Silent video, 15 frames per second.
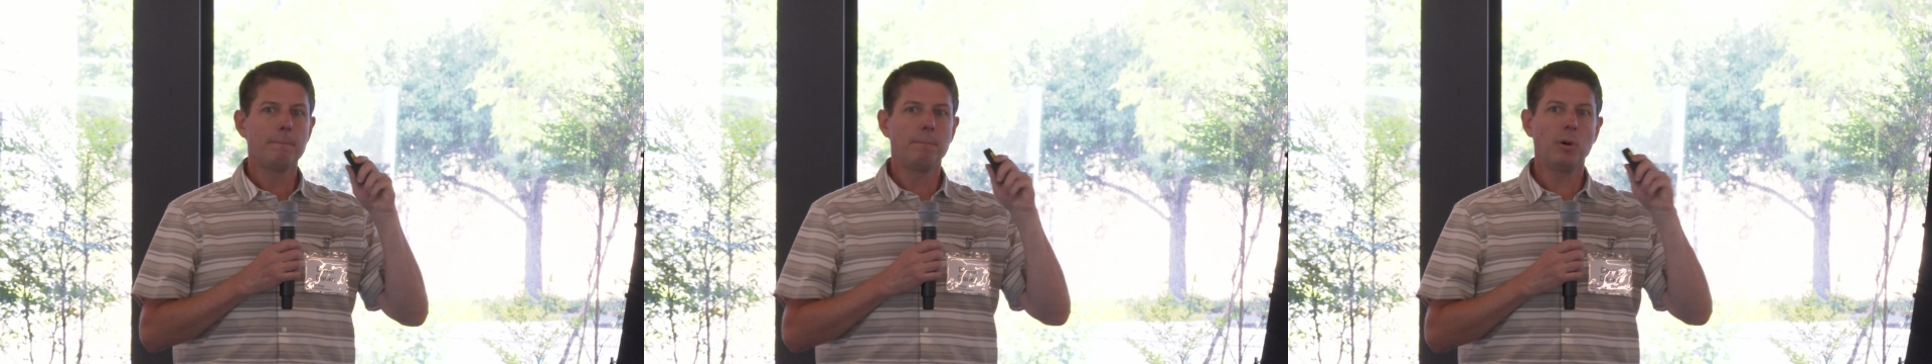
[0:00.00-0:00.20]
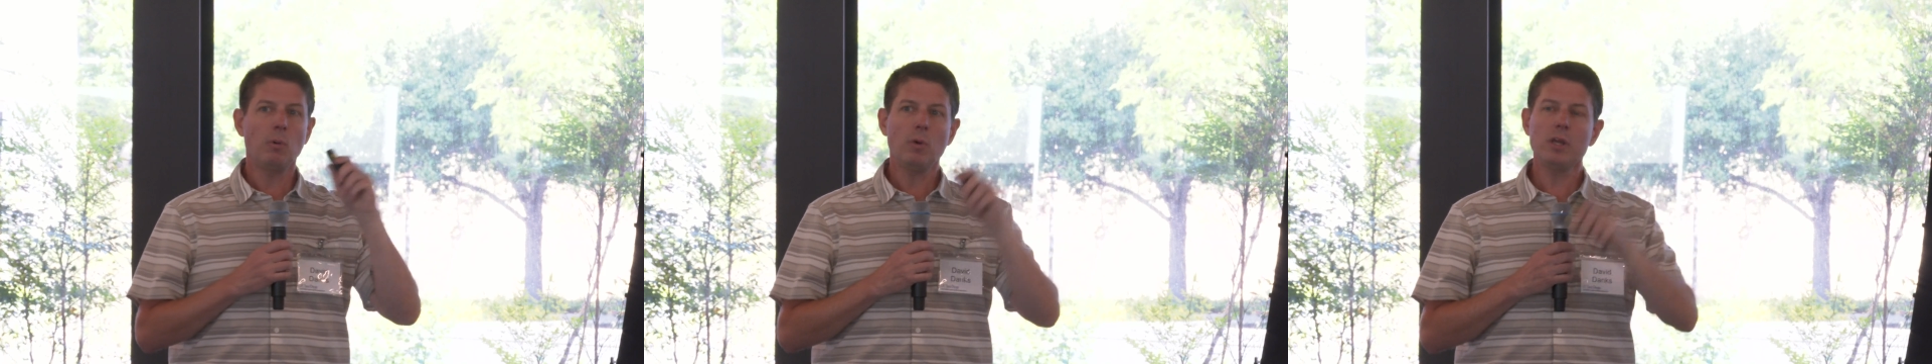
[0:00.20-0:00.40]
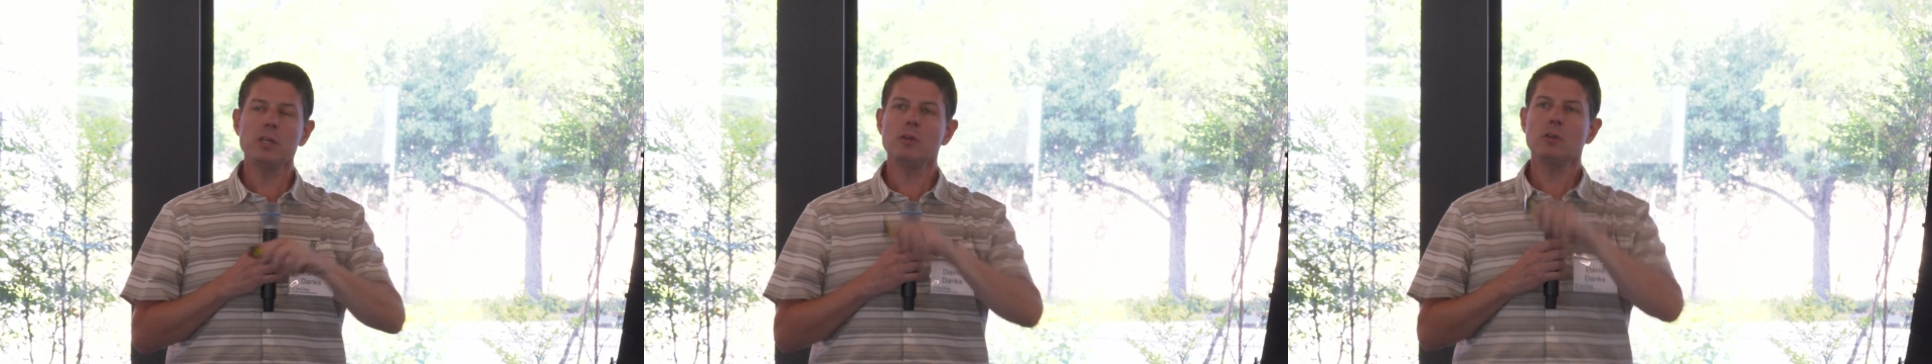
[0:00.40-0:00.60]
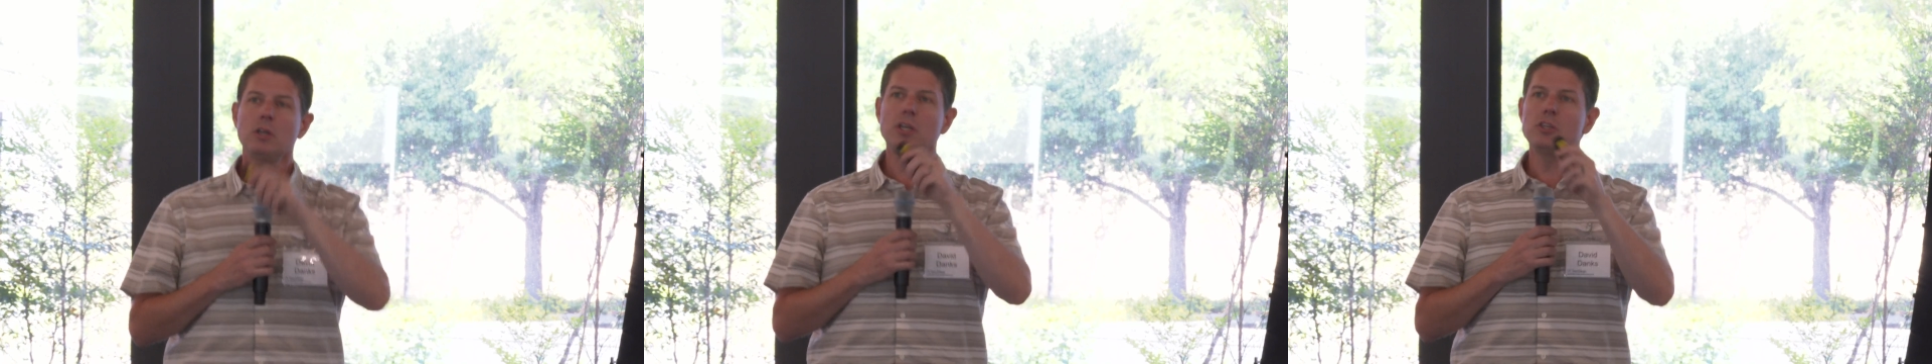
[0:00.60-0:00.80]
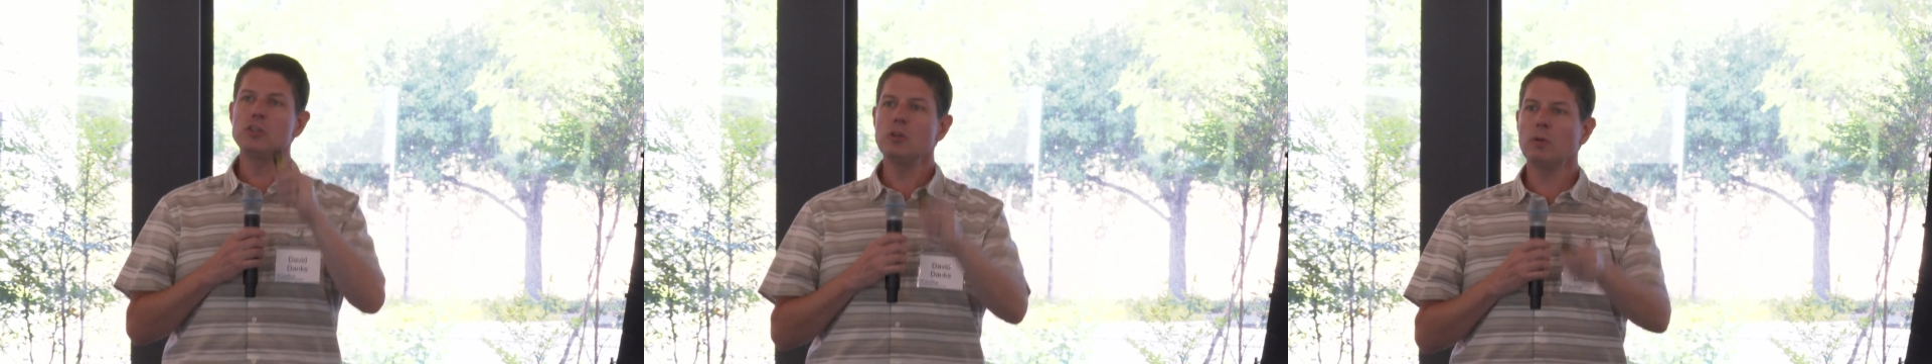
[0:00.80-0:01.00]
But what you
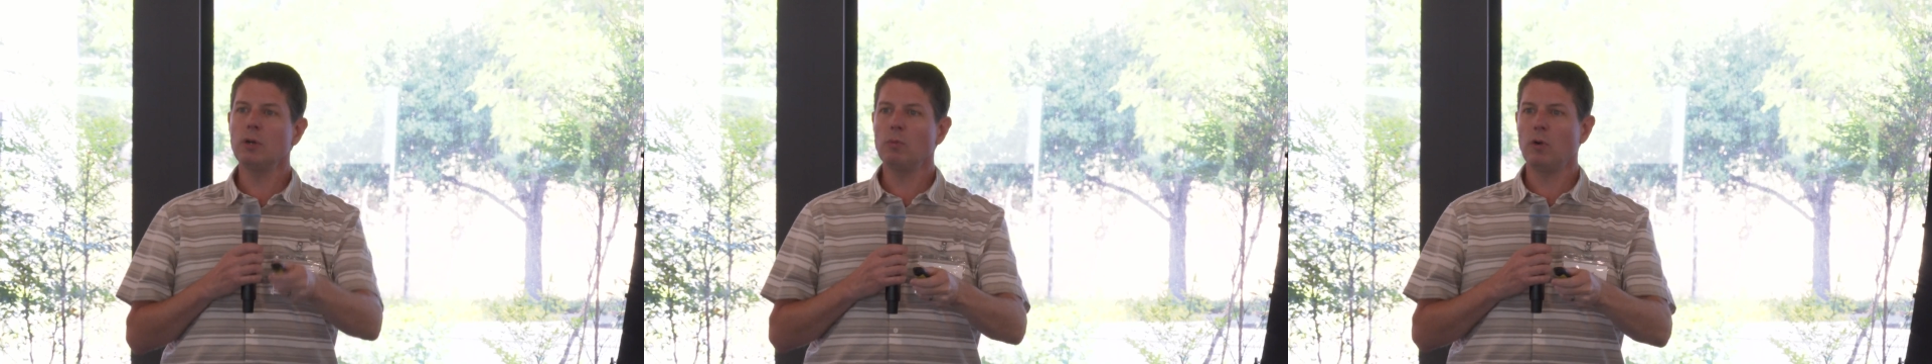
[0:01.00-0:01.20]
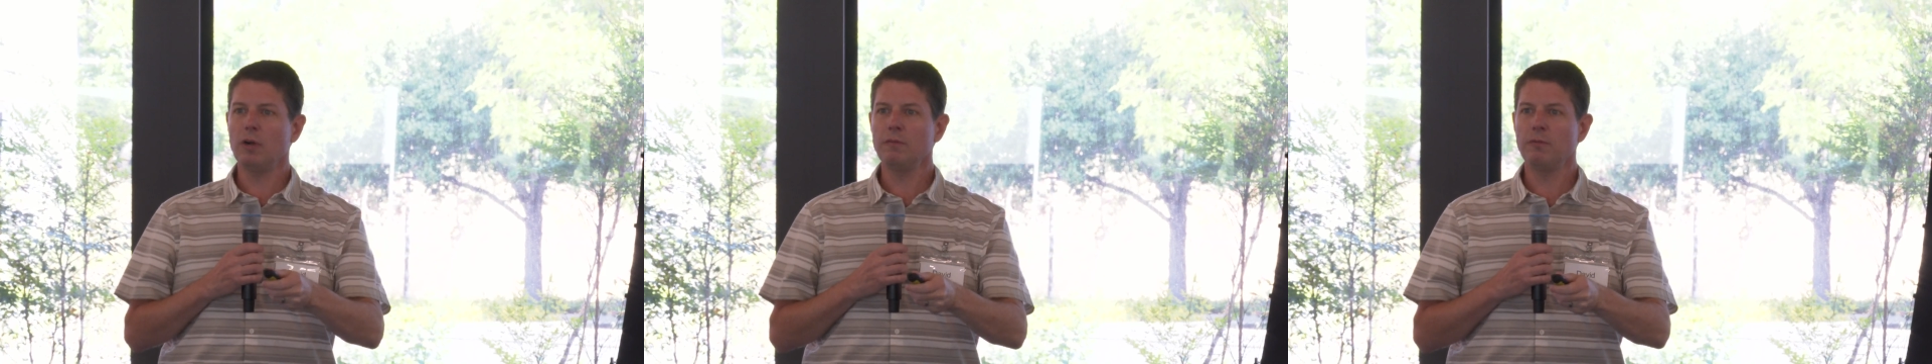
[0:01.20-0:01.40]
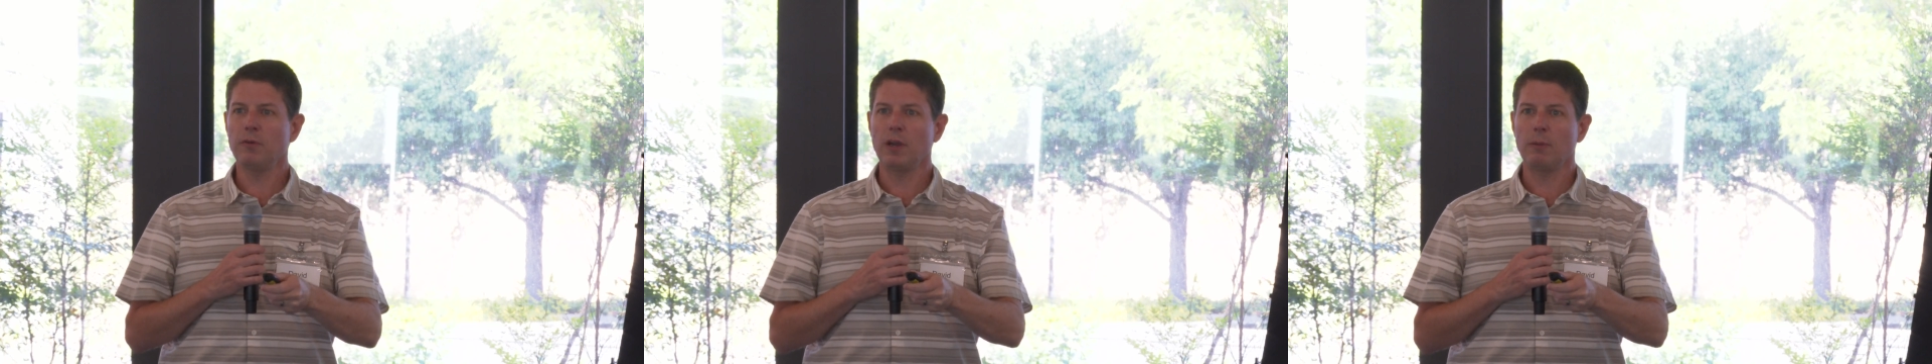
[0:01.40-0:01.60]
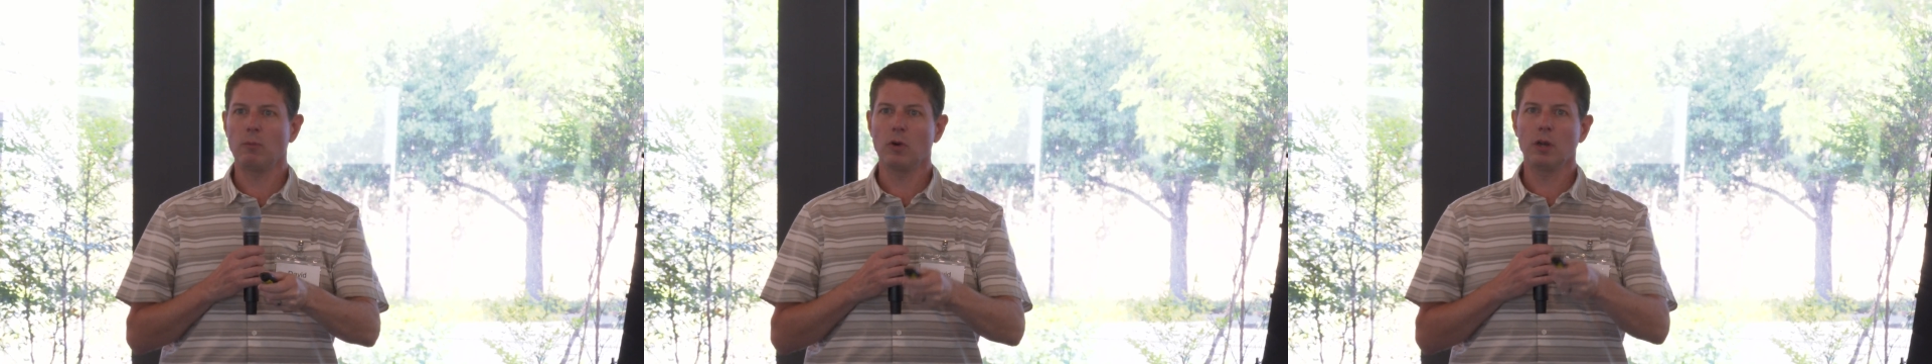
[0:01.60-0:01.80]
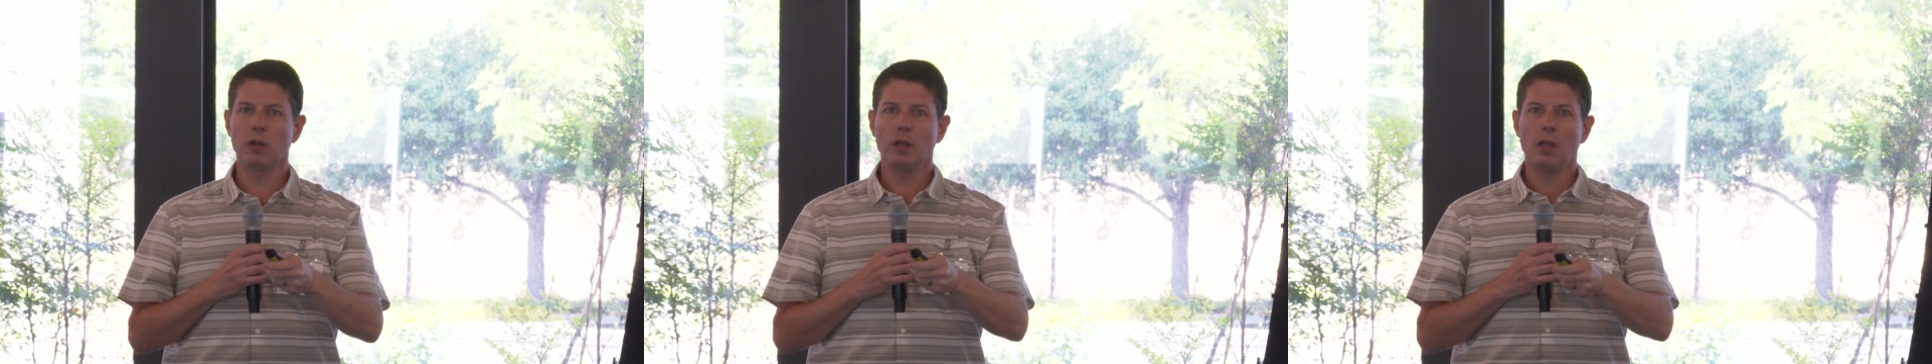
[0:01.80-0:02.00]
can do in one
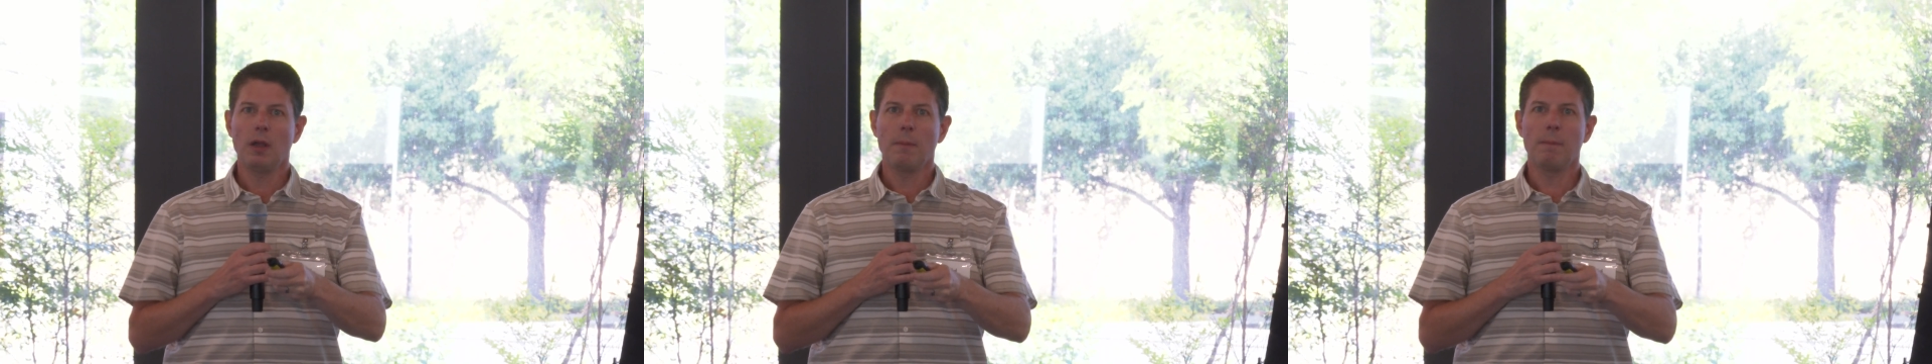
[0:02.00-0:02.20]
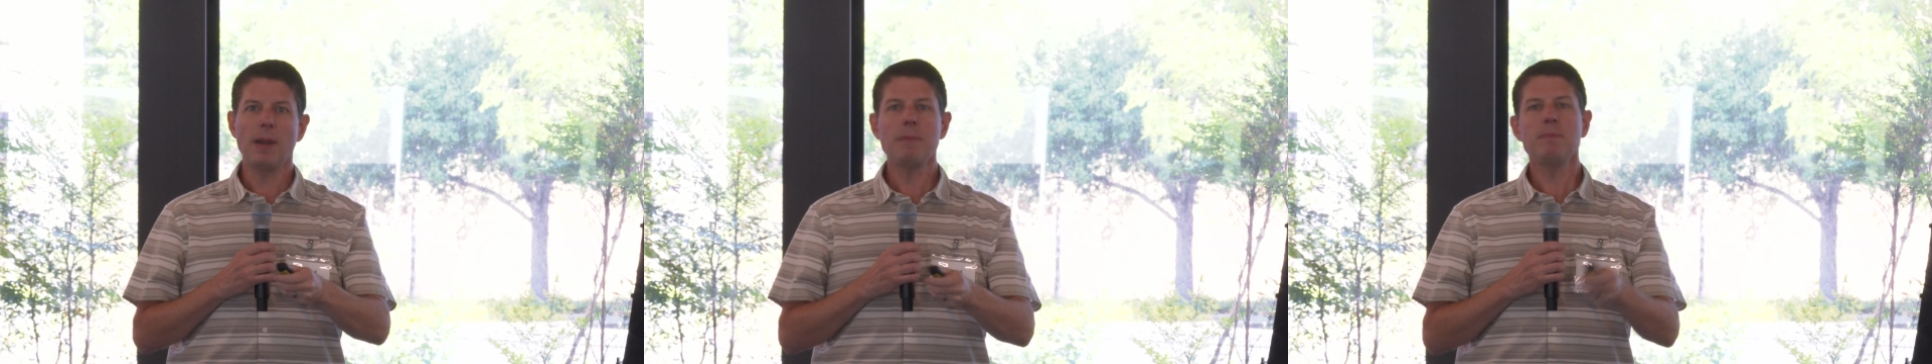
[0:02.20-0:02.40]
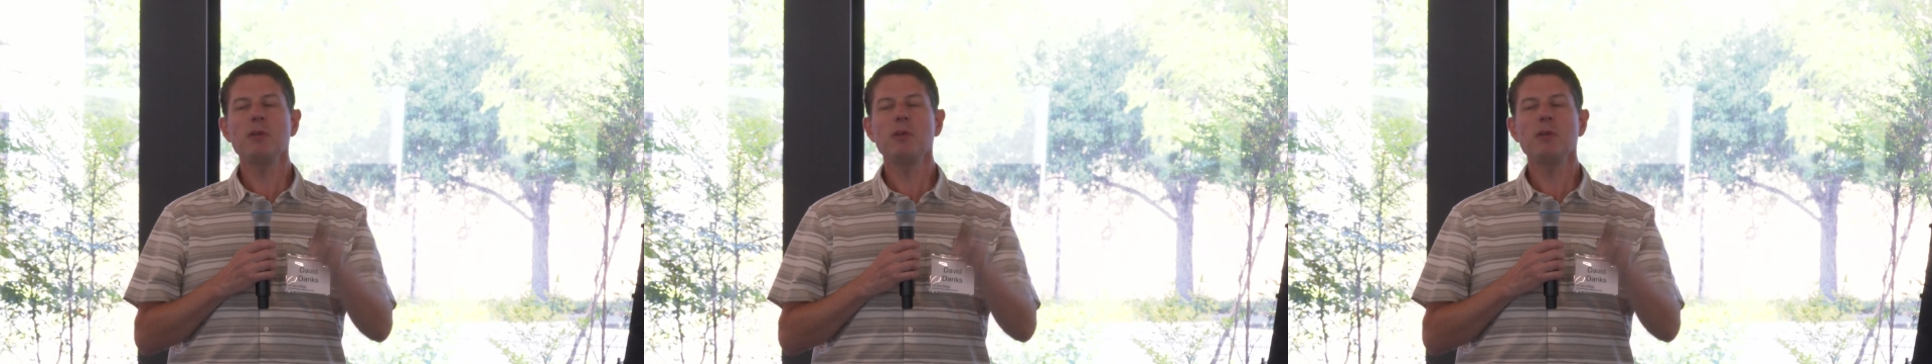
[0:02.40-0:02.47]
framework might